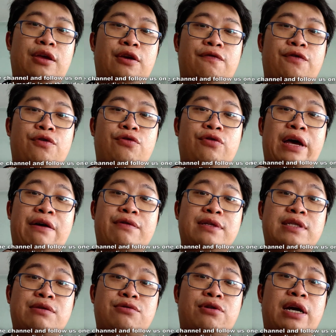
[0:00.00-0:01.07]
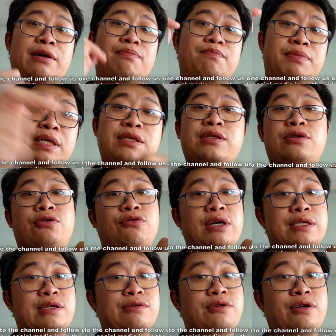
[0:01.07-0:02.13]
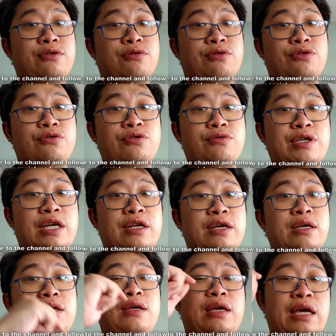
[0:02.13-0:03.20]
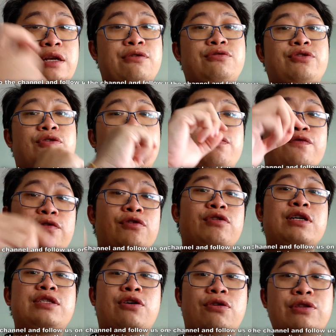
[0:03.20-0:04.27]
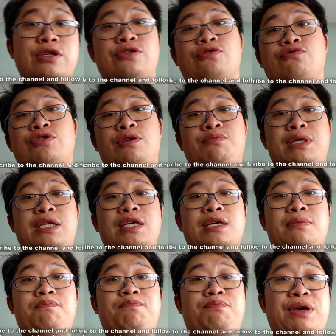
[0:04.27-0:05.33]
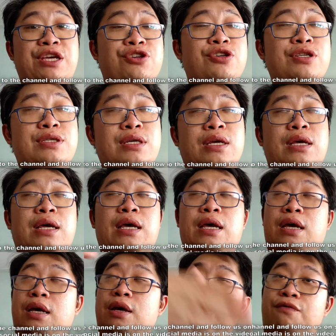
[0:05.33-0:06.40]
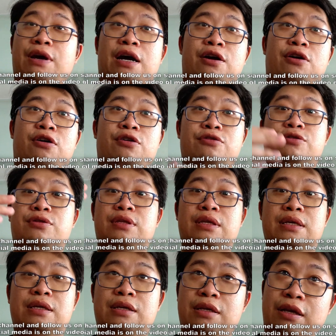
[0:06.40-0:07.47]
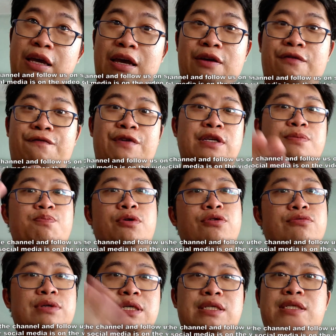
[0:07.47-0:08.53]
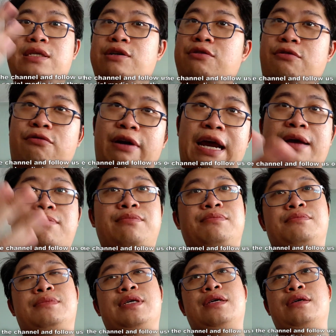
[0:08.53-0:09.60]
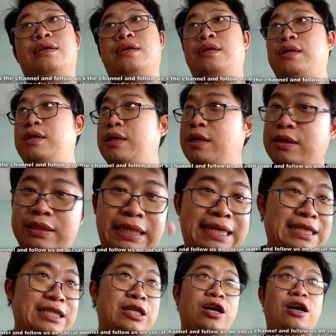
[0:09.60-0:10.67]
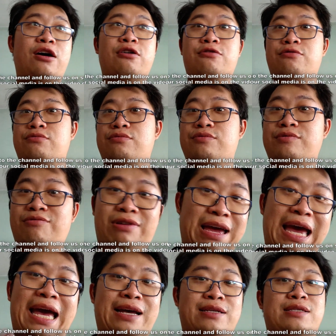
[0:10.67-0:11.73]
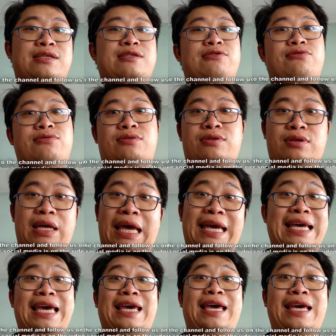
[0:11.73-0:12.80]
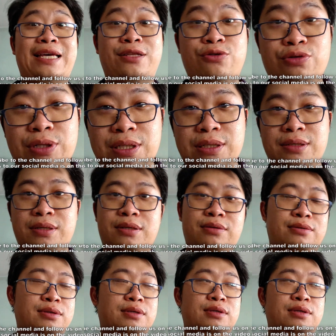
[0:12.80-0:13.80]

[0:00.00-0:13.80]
If you haven't subscribed, please go and subscribe to the YouTube channel and also follow us on the social media pages. We are on Facebook, Instagram, TikTok, X, aka Twitter,